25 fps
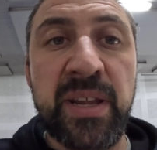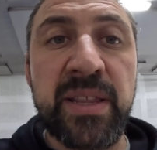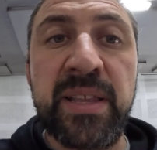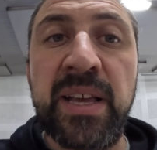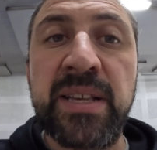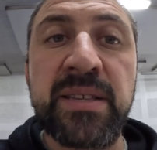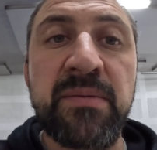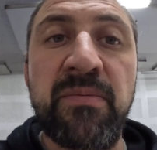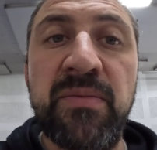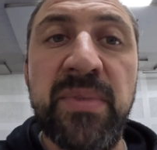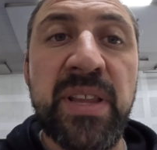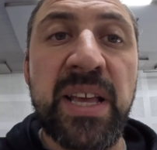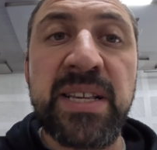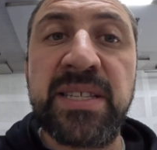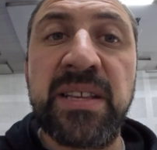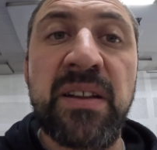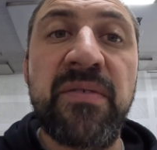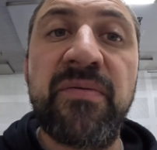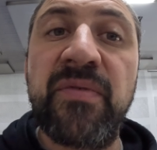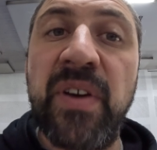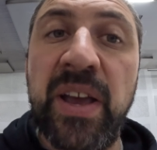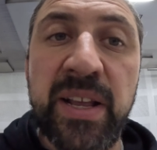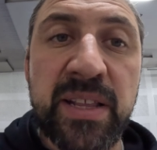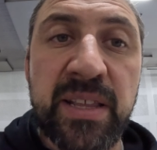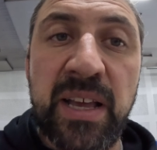It doesn't
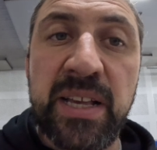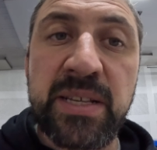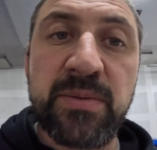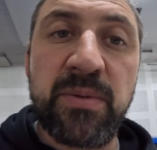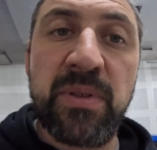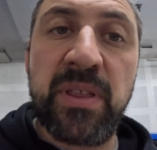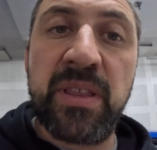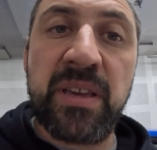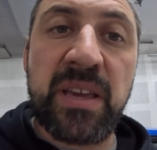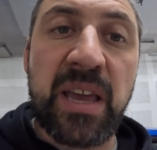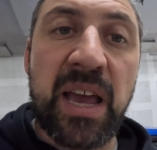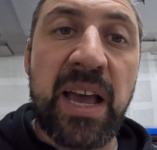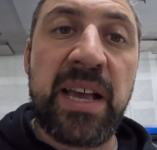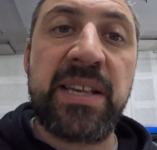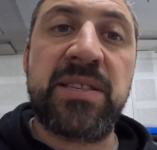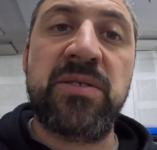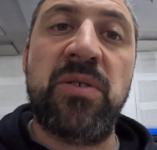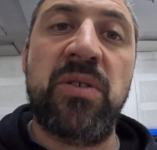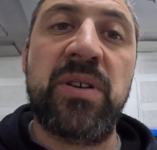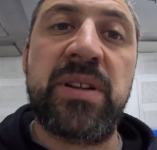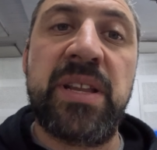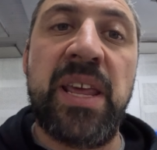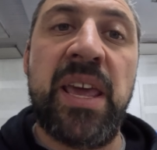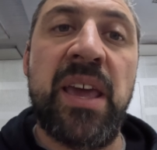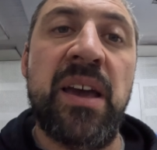affect us whether the car's
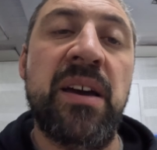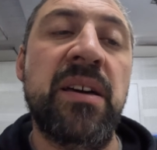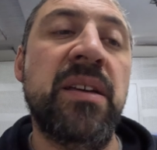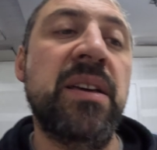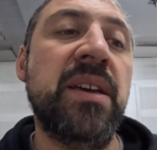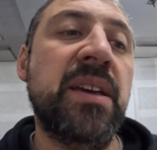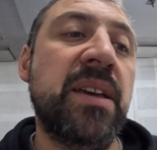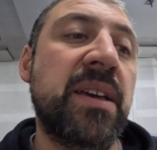locked out.